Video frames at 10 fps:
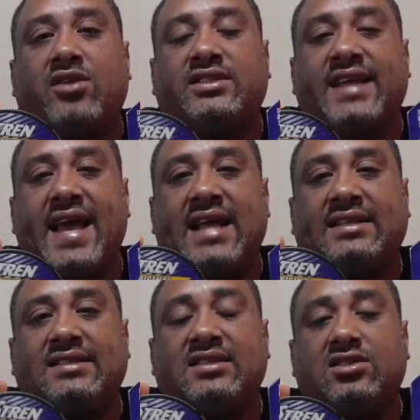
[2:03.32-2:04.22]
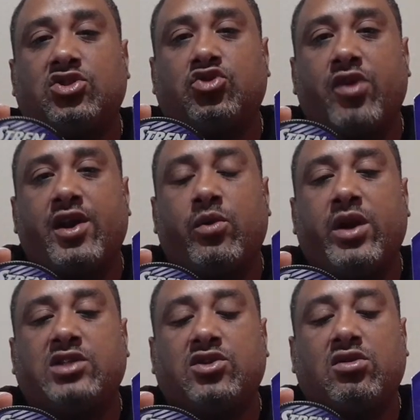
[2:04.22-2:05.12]
test, Stren
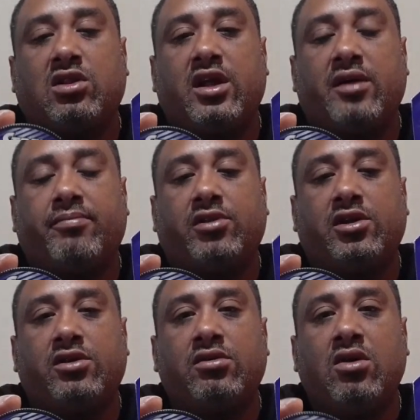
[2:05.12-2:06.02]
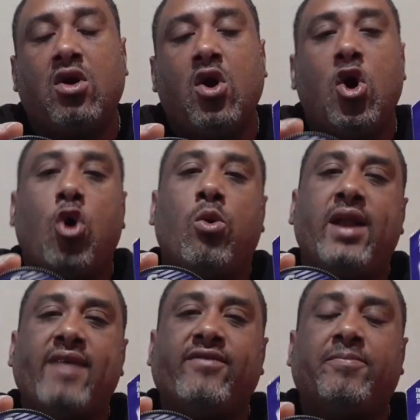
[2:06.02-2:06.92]
Original Clear Blue, or
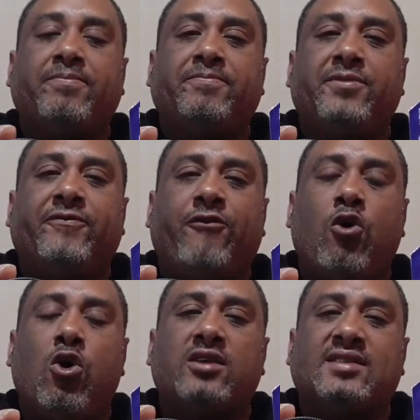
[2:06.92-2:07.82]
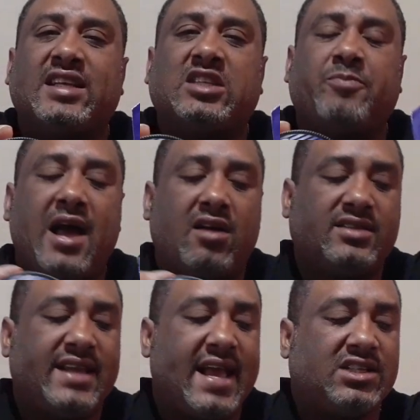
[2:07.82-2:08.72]
whatever 4 or 6-pound
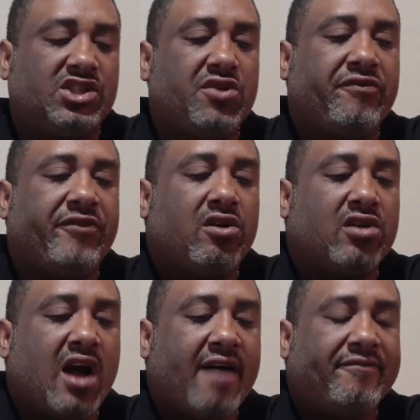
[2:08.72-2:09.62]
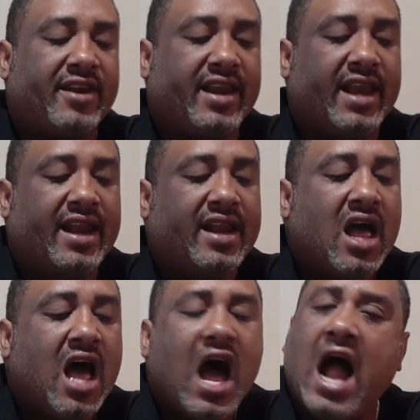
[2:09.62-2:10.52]
test you feel confident in.
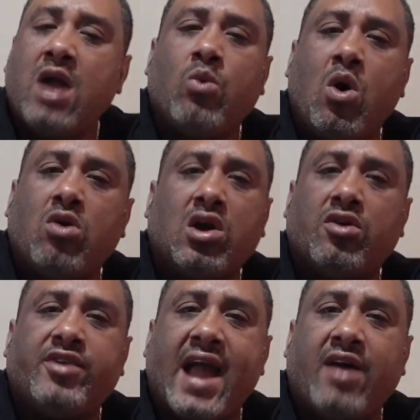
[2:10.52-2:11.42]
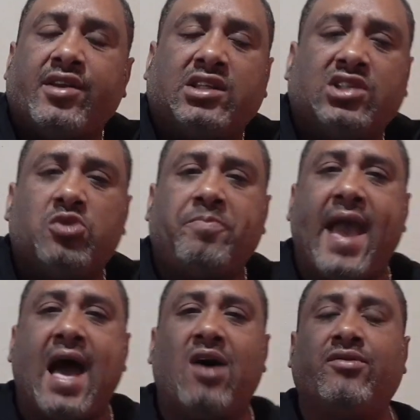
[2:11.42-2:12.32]
I won't go down to
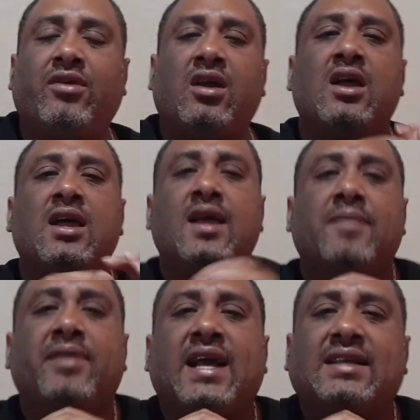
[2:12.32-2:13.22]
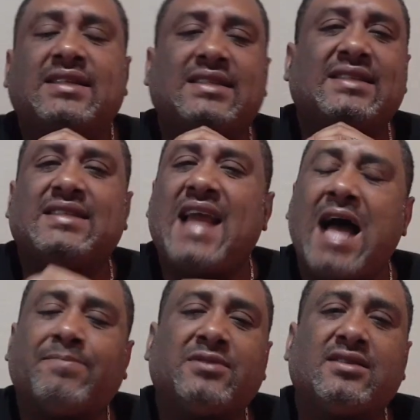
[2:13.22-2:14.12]
2-pound because it
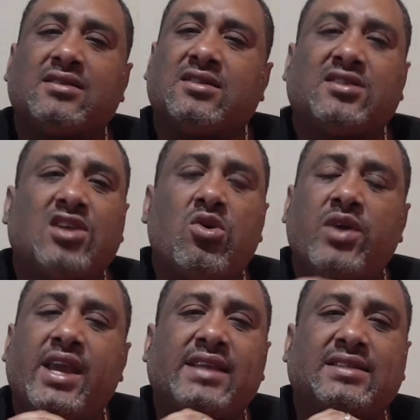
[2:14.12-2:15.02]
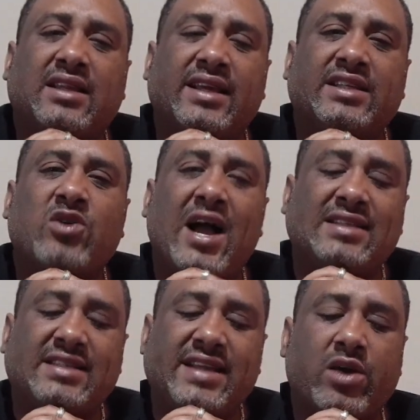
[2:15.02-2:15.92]
snaps so easily, so I
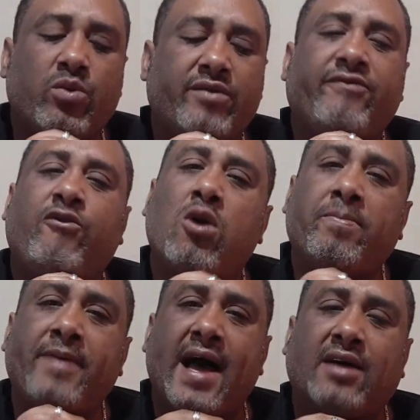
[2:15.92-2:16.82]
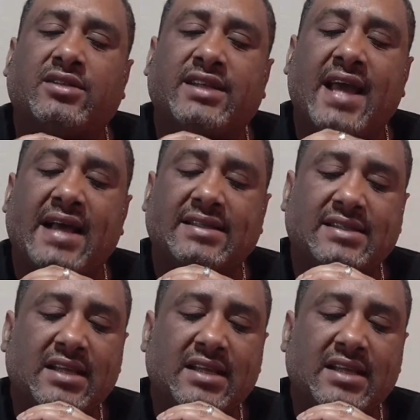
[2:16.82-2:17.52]
stick with 4-pound test.